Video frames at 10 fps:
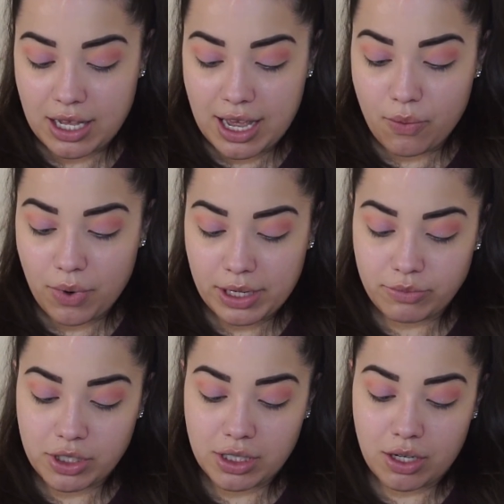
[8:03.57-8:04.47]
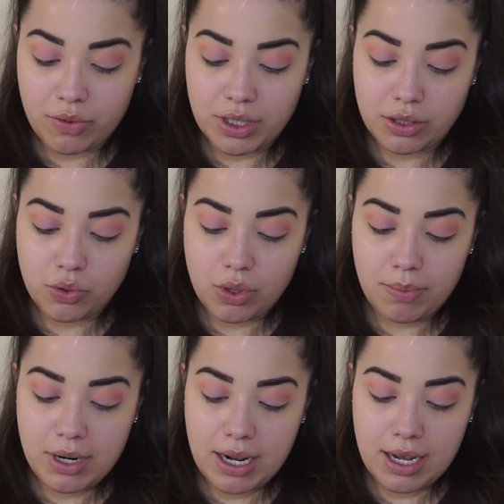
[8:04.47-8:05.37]
that one I'm just going to
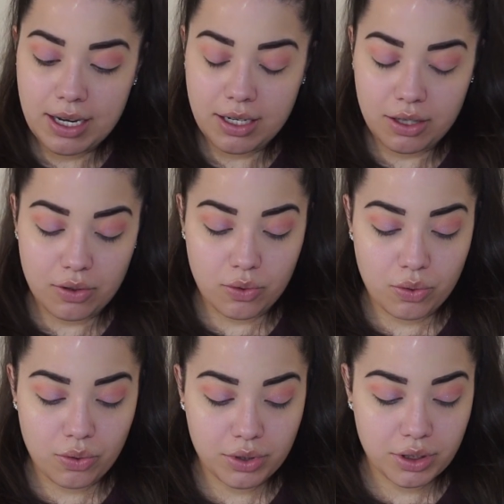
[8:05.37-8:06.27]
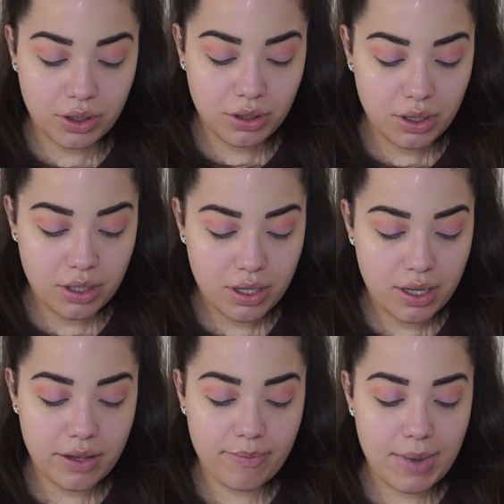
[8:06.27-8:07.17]
apply in the corner
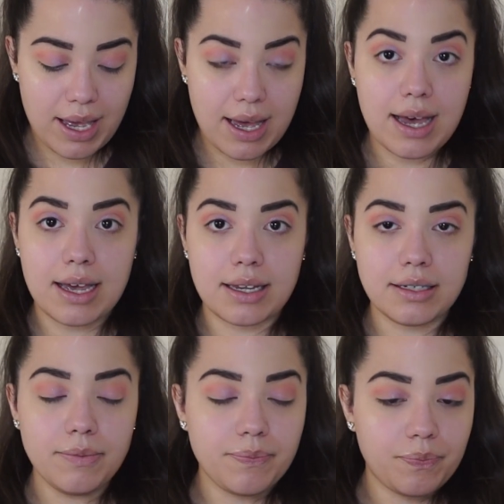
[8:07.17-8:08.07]
of my eye.